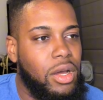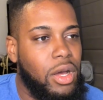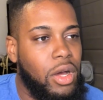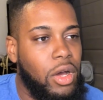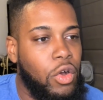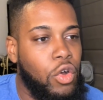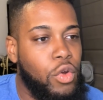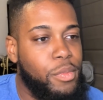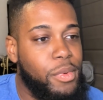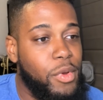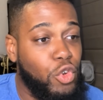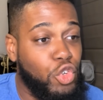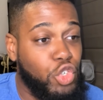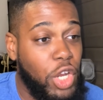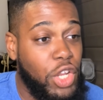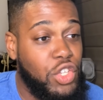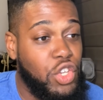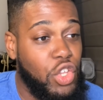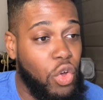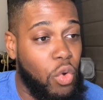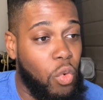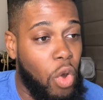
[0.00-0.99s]
Oop, straight
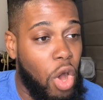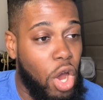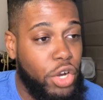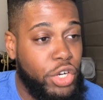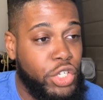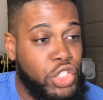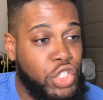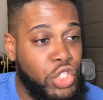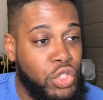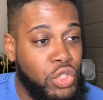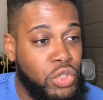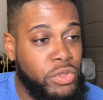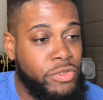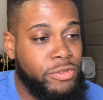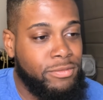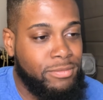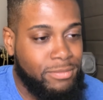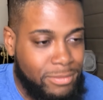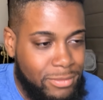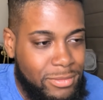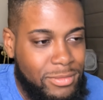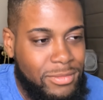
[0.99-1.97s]
into the water too?
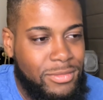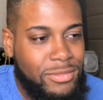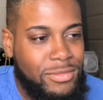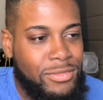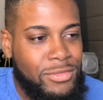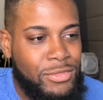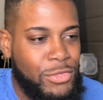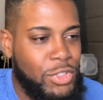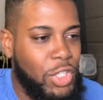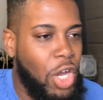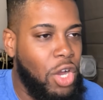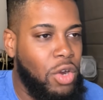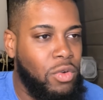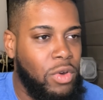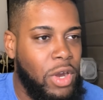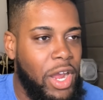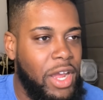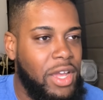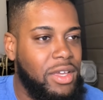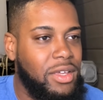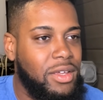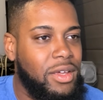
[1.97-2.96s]

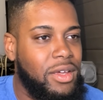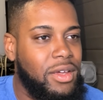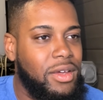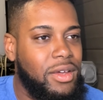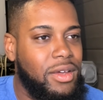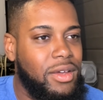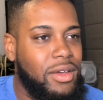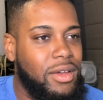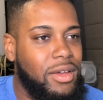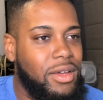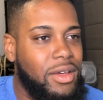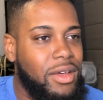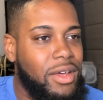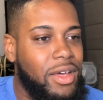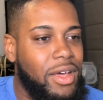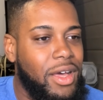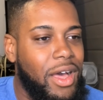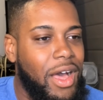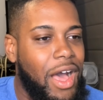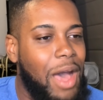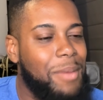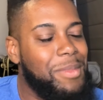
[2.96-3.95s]
Alright.
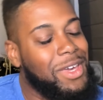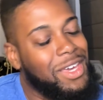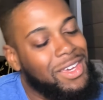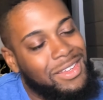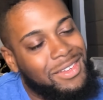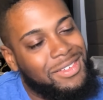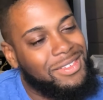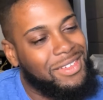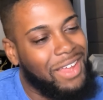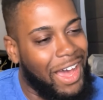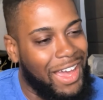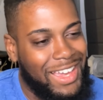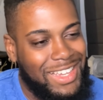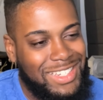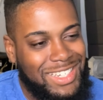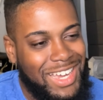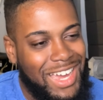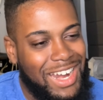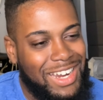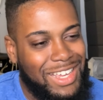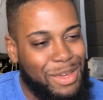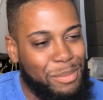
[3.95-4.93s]
I mean, I guess you
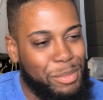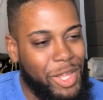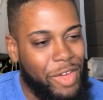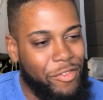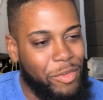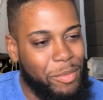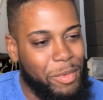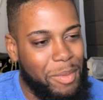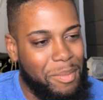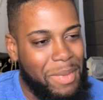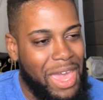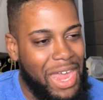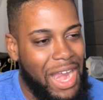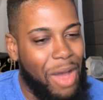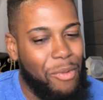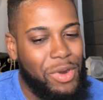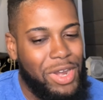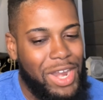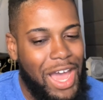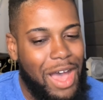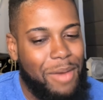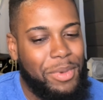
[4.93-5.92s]
gotta keep living, but man, I
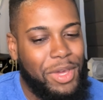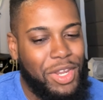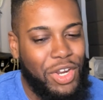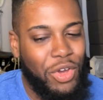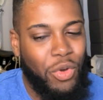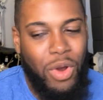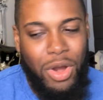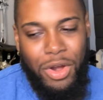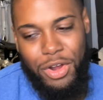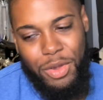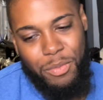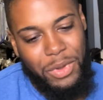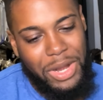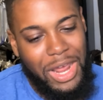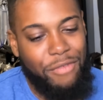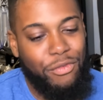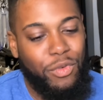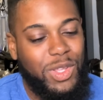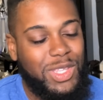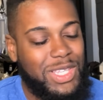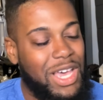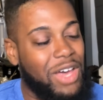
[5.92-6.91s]
would not be in an aquarium when
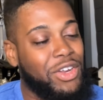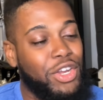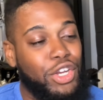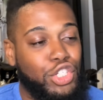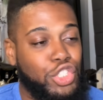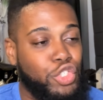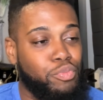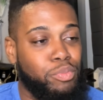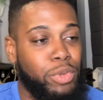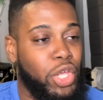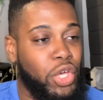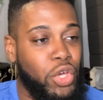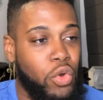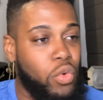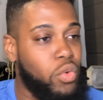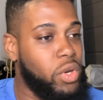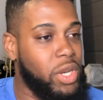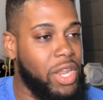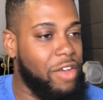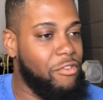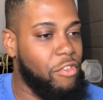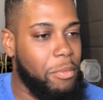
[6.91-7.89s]
everyone's out here
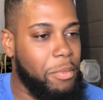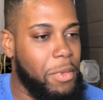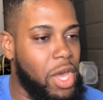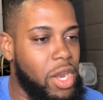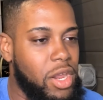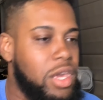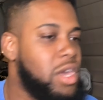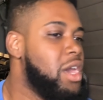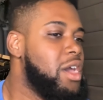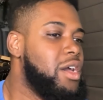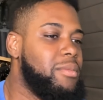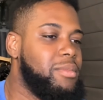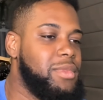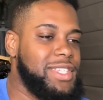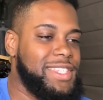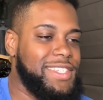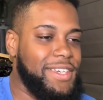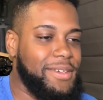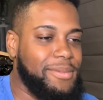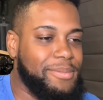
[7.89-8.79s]
splagooing everybody. Let's see.